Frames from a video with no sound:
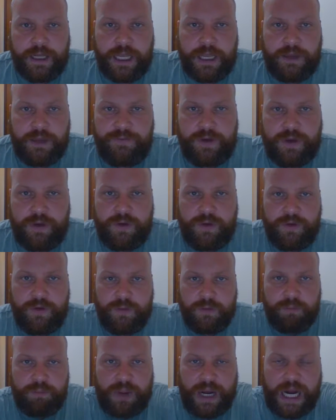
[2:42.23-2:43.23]
if you
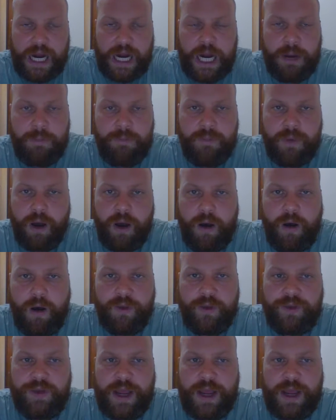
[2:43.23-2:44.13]
bomb all the